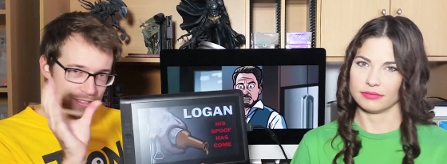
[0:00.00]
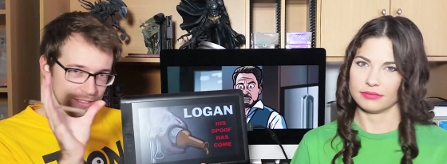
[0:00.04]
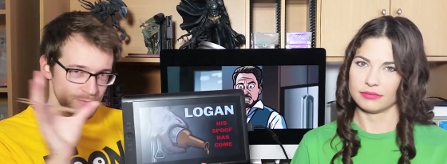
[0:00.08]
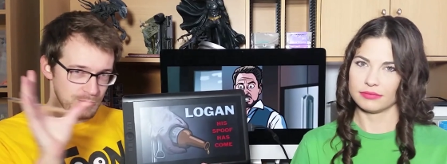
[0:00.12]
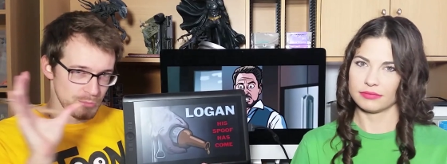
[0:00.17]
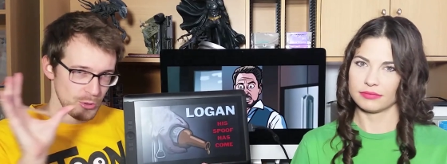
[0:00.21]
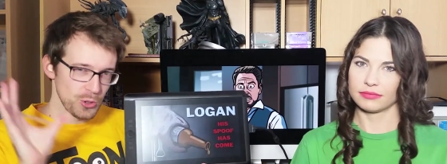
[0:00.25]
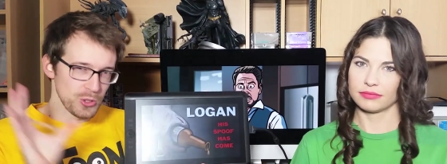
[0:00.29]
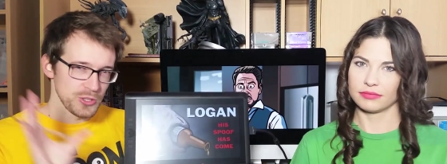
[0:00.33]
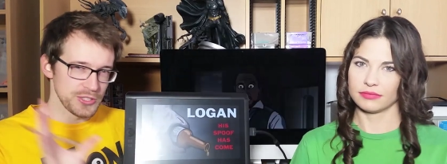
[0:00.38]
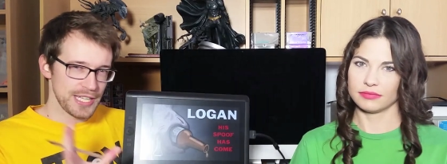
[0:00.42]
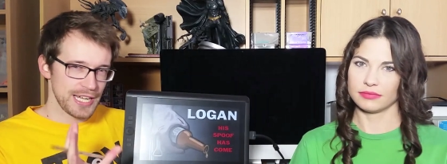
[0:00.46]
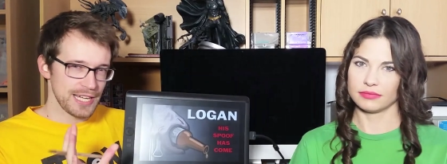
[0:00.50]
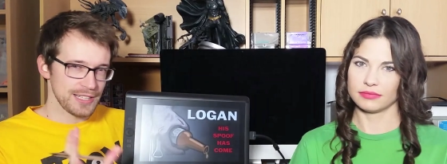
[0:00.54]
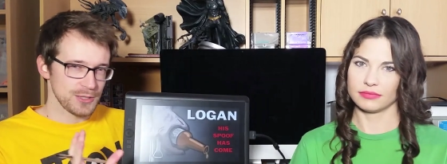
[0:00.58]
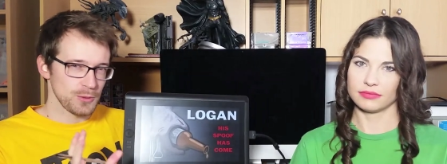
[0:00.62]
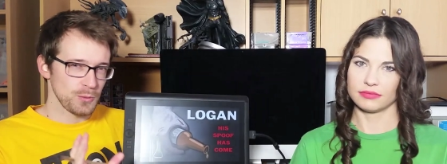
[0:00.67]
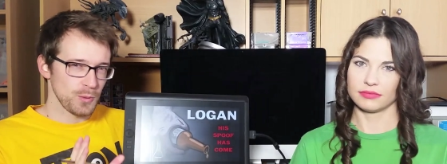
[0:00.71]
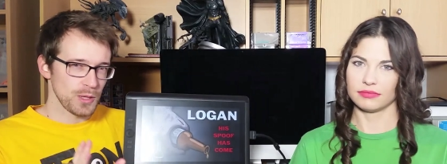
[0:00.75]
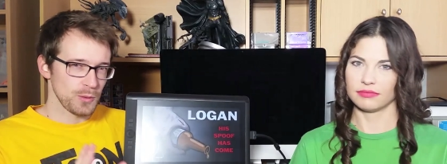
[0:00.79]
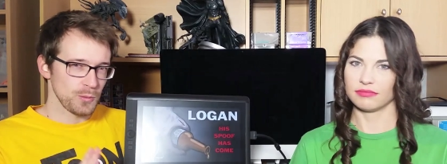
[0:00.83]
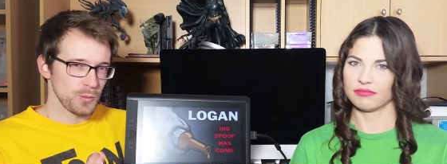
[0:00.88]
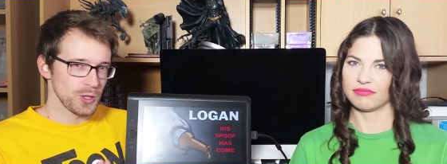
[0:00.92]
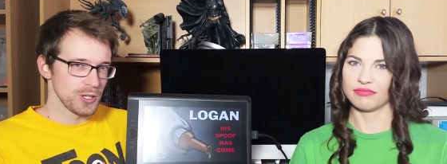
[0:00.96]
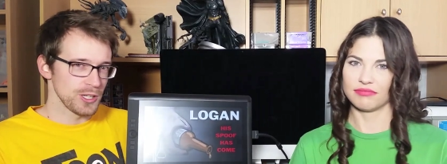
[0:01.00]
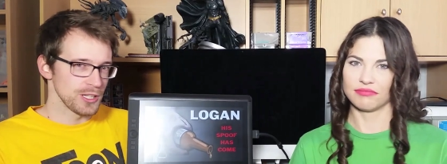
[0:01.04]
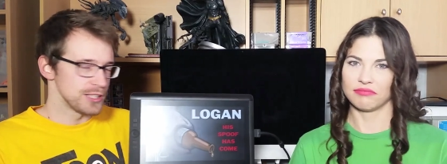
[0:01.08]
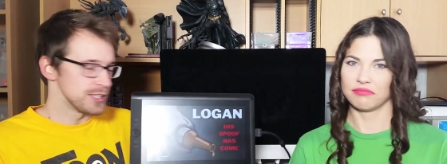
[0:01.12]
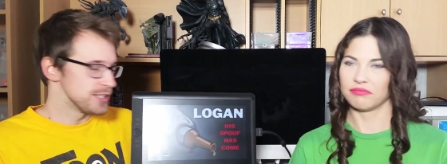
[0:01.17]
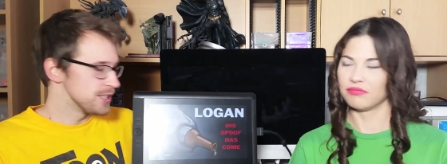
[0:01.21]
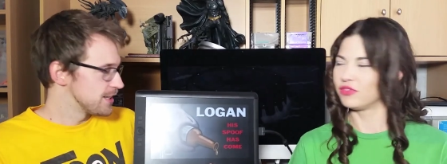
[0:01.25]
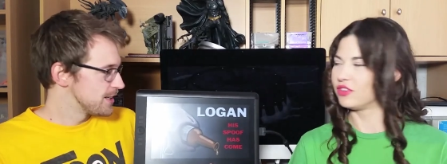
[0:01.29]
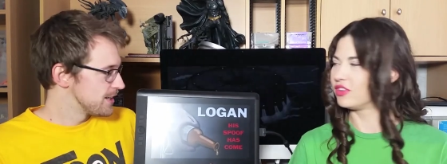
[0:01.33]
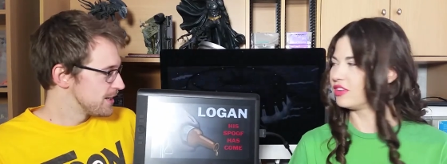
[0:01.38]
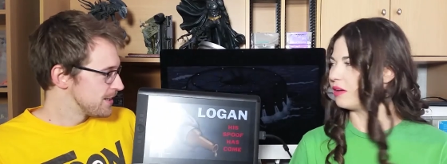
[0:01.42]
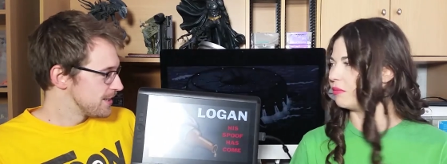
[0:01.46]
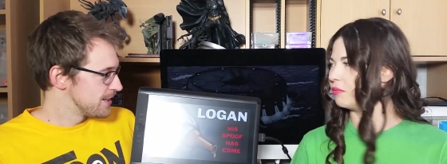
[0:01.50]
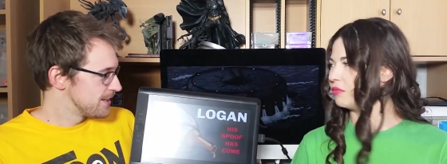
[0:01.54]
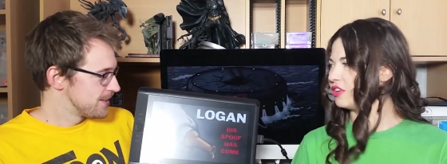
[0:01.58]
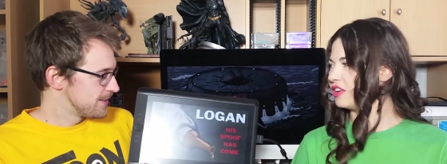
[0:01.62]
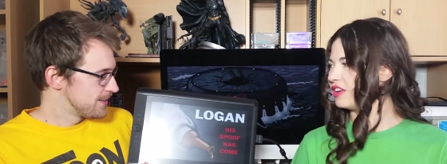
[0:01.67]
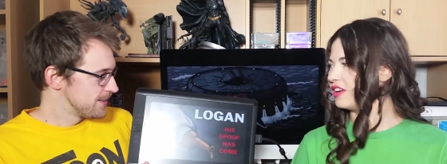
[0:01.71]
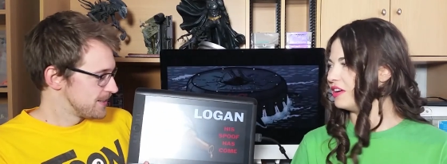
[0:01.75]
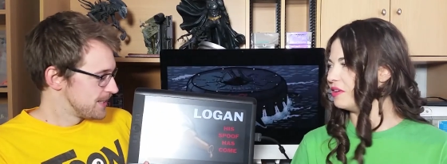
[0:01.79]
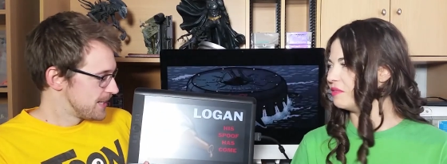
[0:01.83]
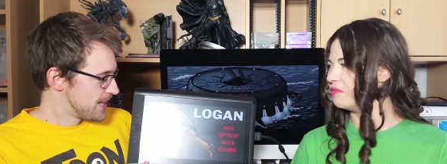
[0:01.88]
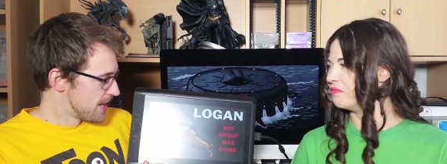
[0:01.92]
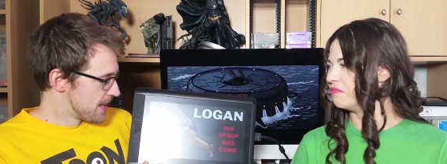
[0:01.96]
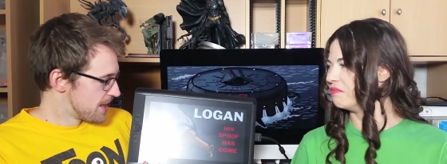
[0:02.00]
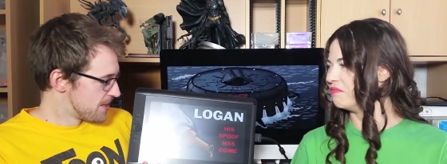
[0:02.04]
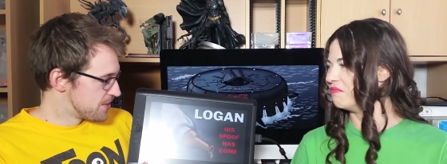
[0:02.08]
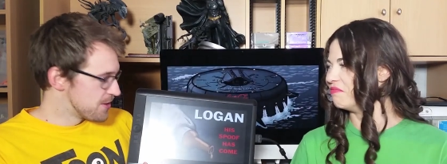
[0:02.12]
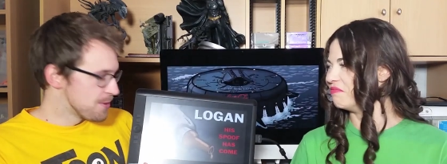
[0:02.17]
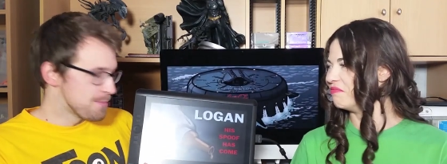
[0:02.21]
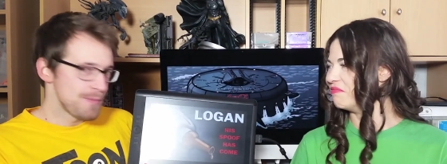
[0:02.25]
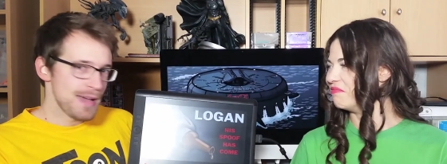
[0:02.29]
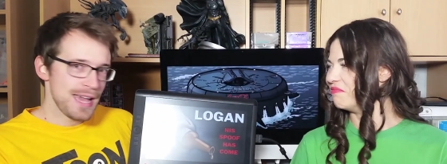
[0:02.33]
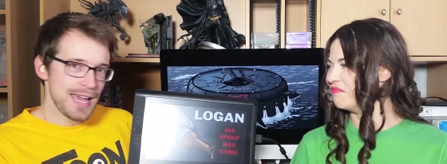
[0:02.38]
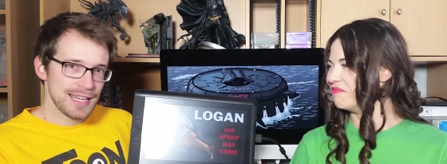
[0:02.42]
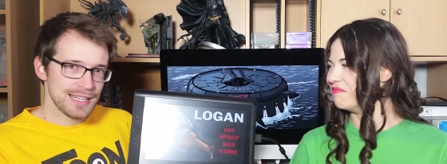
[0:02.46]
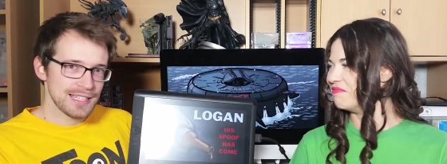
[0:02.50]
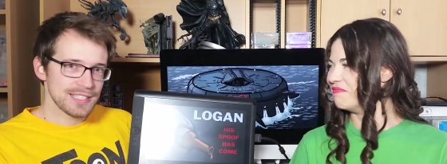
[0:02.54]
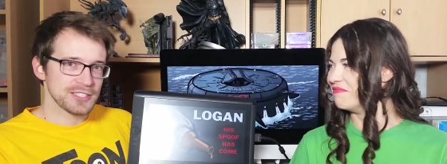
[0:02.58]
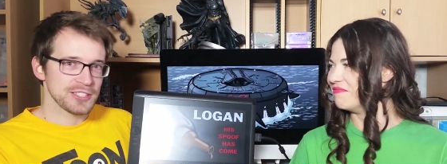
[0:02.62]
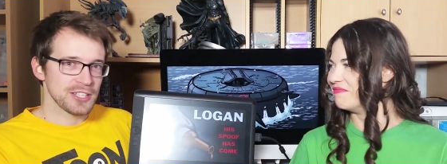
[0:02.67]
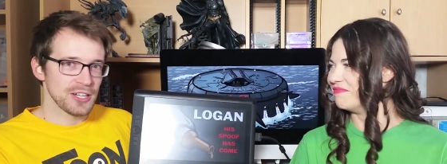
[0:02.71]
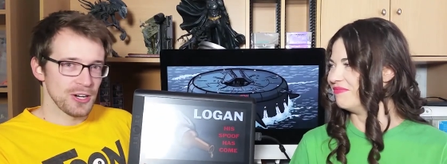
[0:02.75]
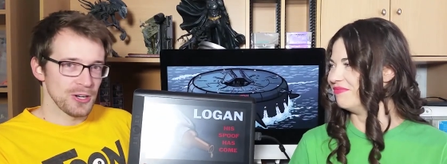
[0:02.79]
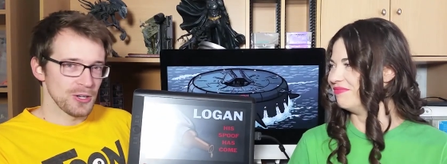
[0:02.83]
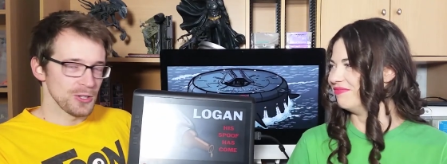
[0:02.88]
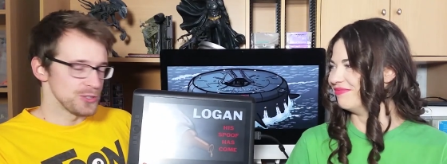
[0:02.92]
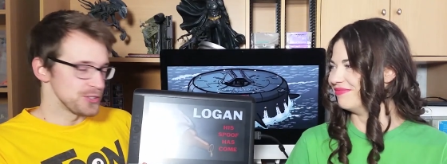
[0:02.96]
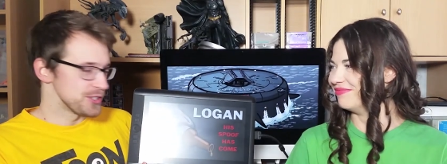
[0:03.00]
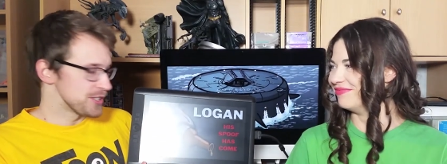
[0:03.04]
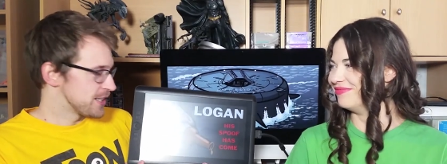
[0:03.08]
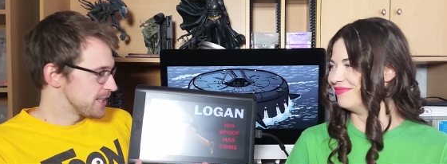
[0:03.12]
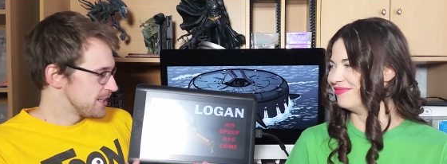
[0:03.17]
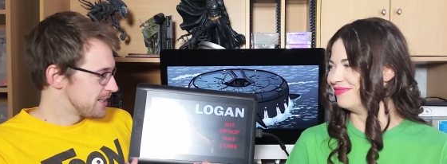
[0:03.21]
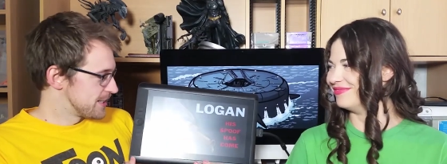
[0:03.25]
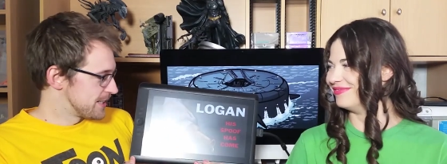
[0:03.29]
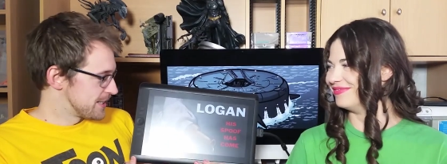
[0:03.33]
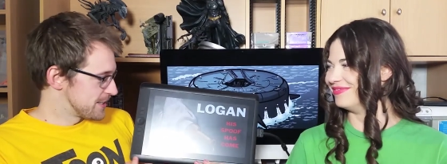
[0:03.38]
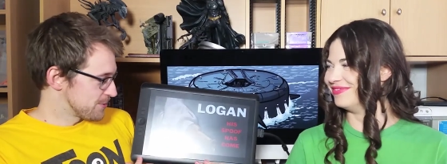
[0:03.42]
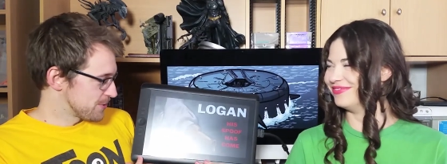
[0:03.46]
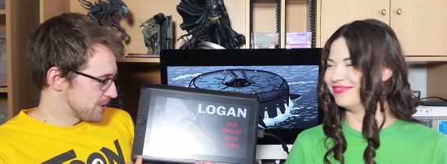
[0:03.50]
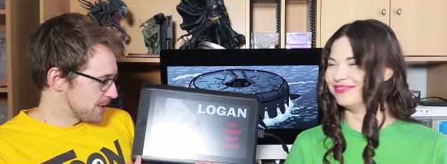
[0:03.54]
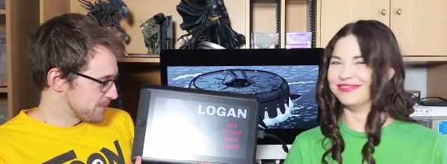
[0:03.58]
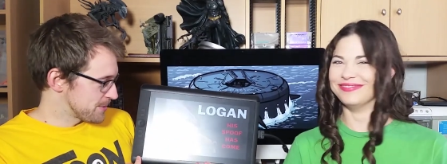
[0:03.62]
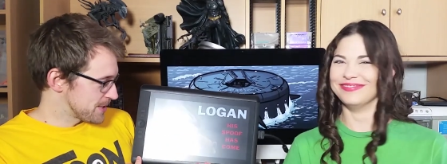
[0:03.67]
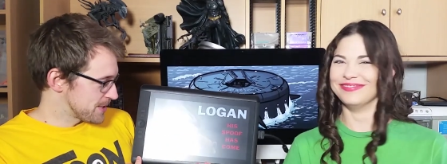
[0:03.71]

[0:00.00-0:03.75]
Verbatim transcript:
Speaker 1: boiled down to one word. Summed it up. The man is gold, is what